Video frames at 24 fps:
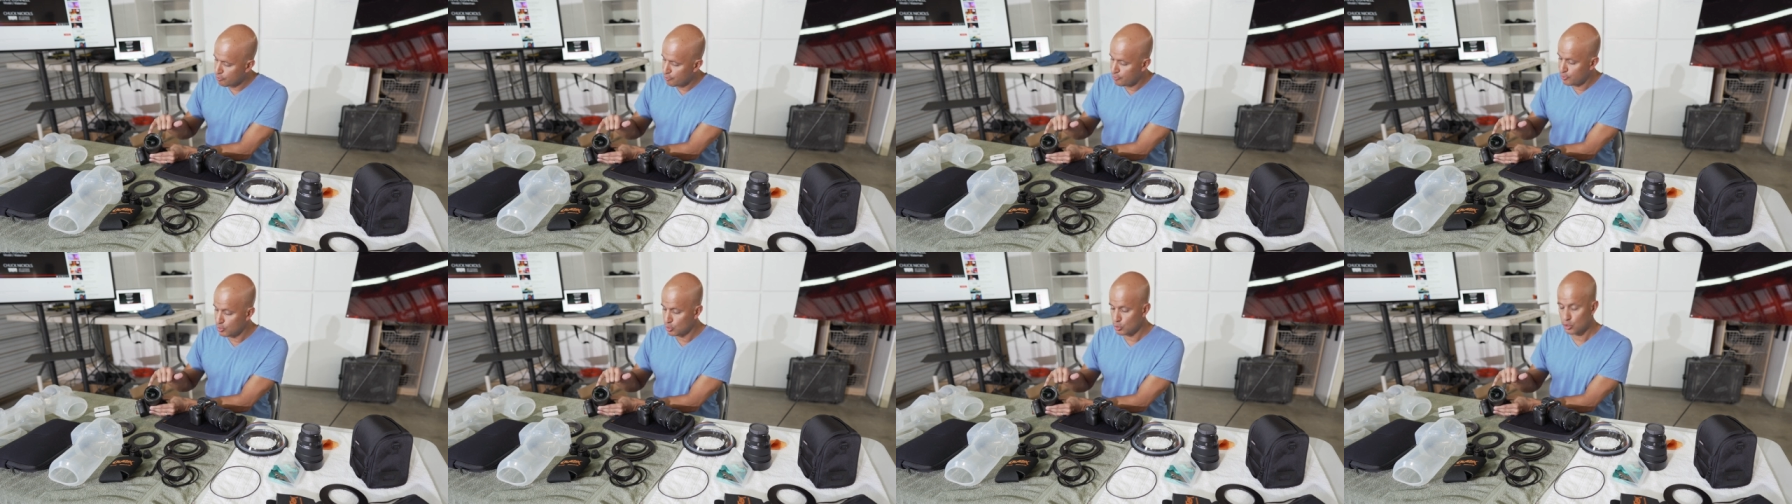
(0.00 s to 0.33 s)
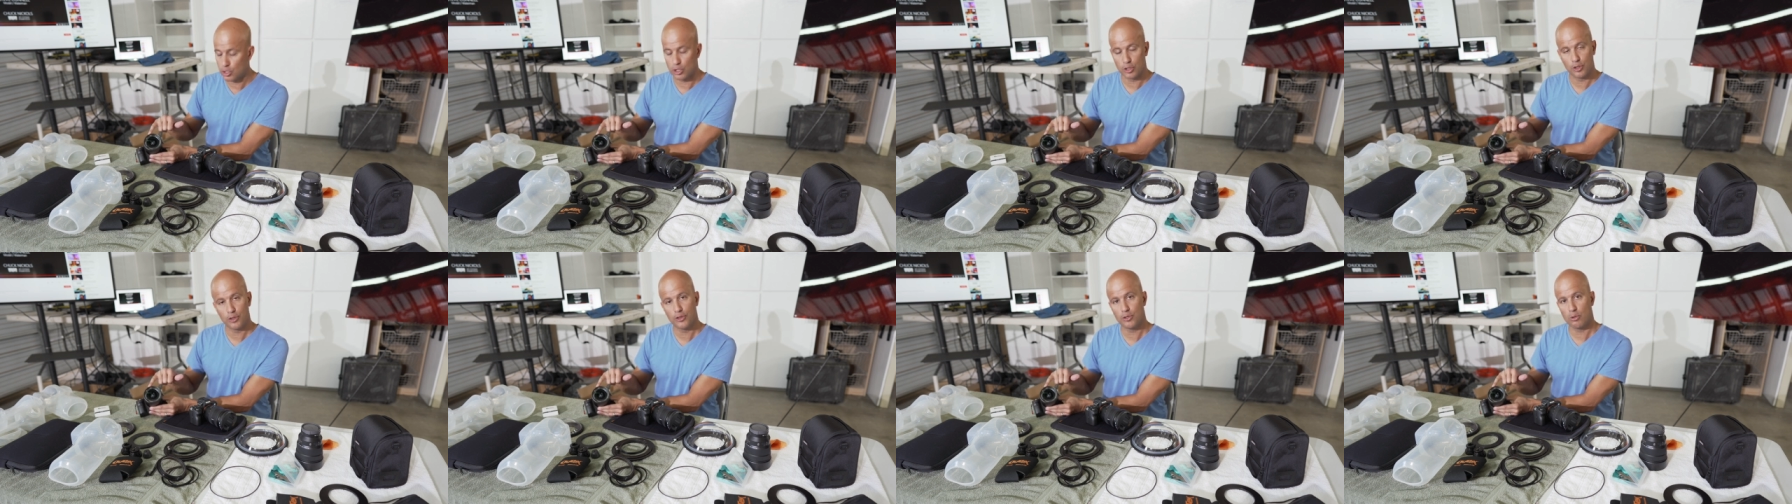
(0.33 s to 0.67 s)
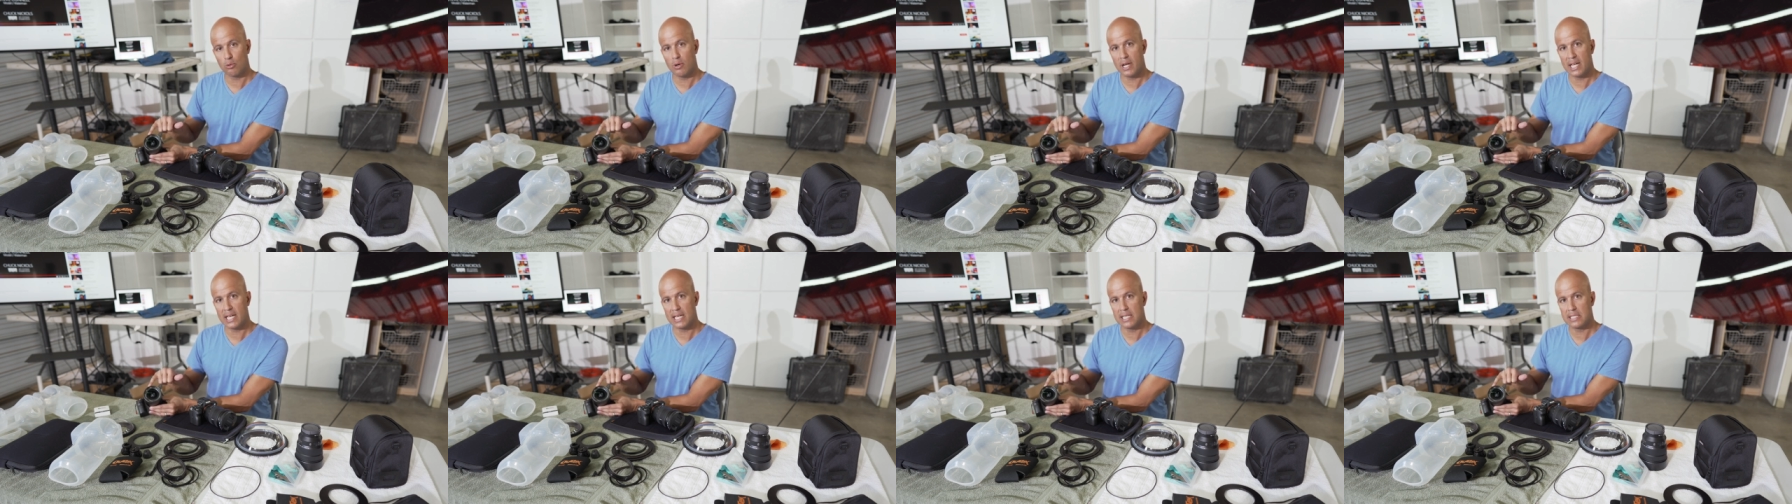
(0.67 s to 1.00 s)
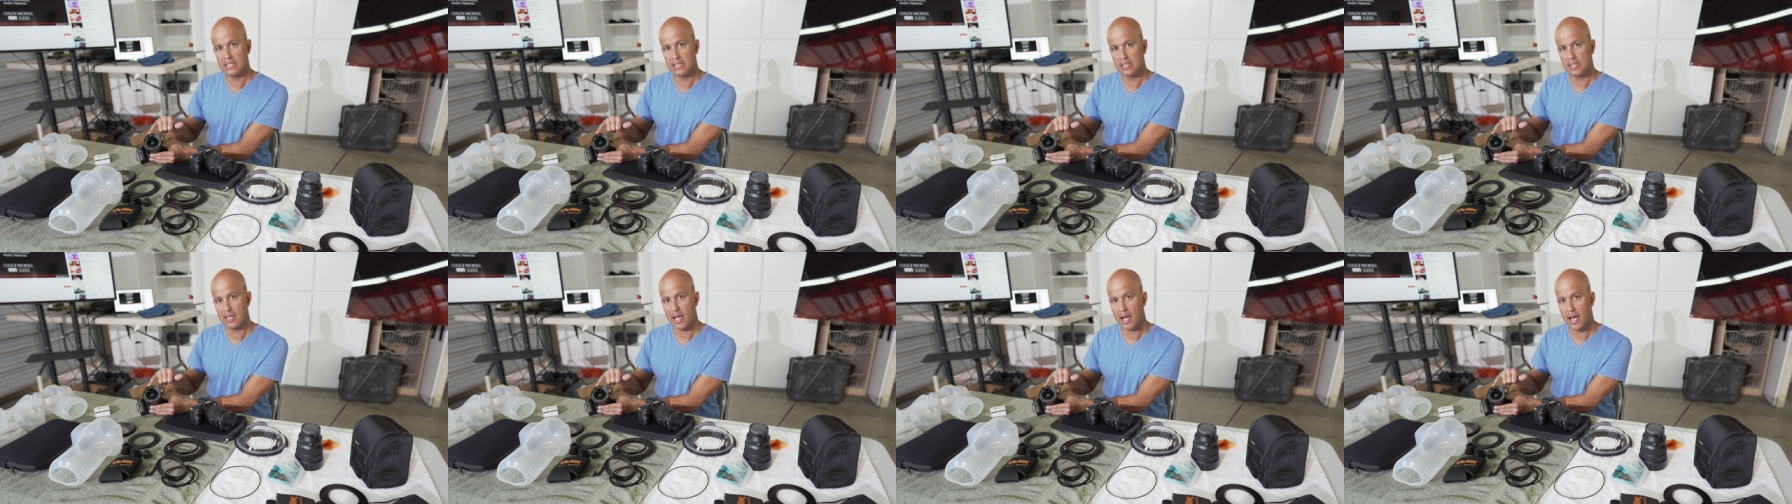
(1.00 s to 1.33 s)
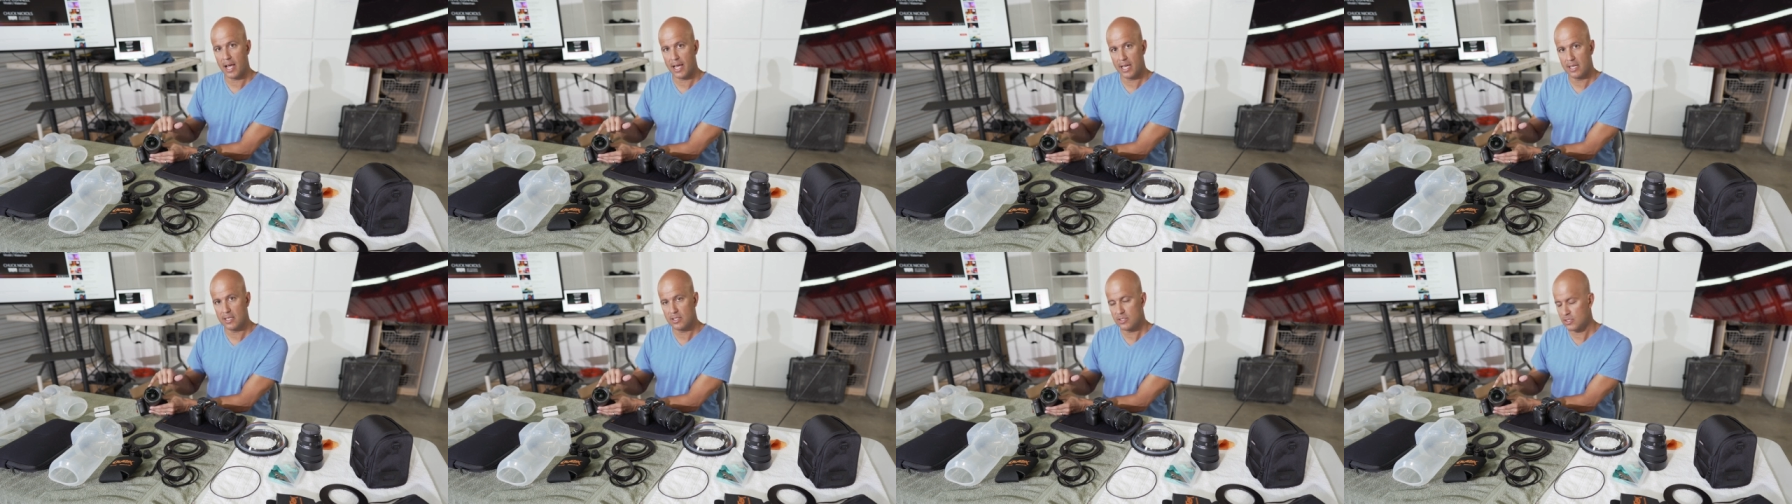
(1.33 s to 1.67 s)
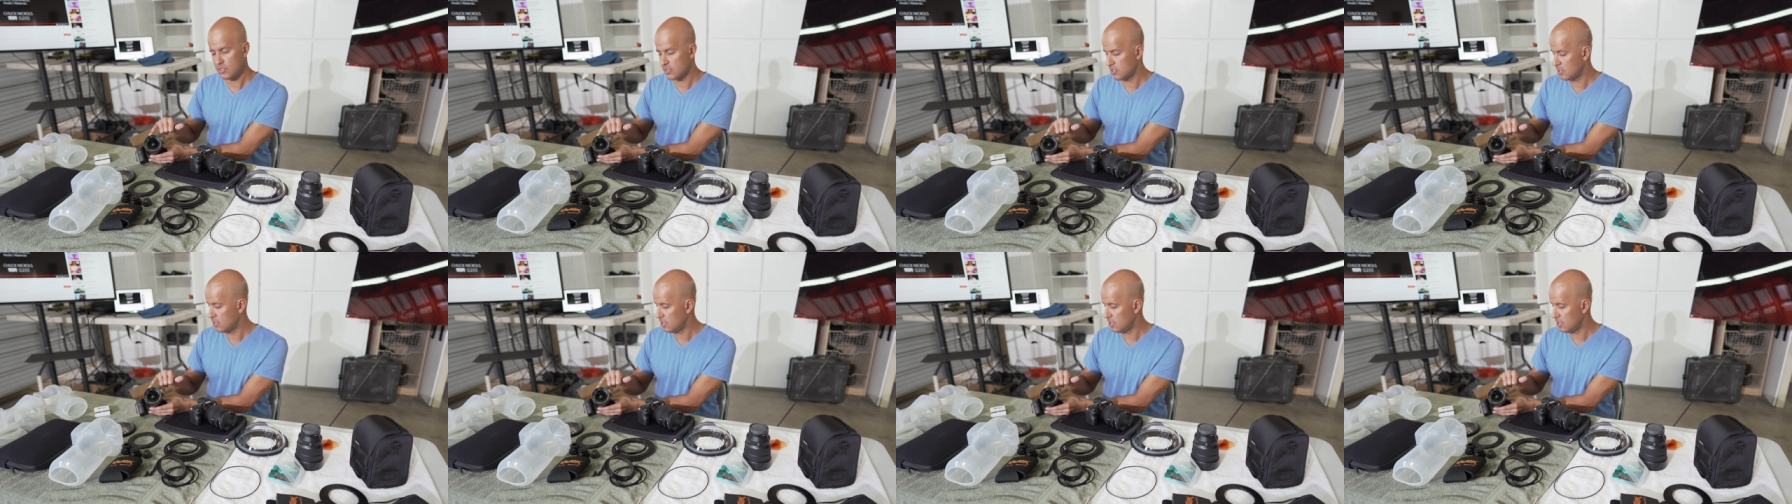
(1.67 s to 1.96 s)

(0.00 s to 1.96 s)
filter thread size.